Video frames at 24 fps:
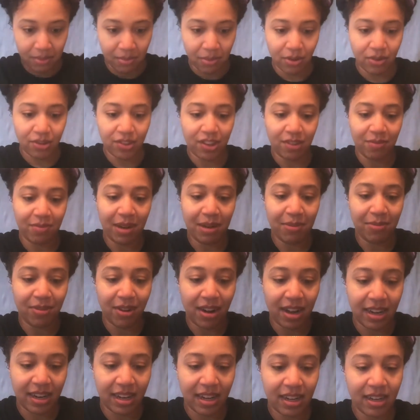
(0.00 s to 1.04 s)
most of my
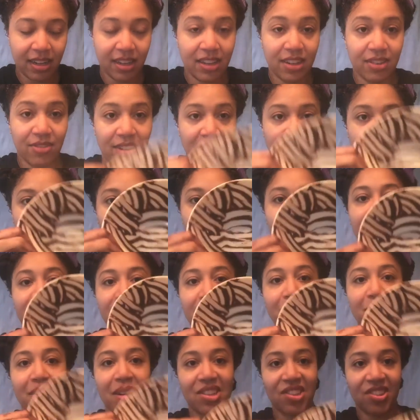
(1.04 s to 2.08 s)
product, right? There
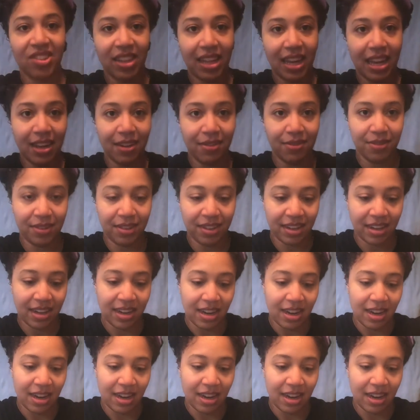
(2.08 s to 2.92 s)
isn't much left.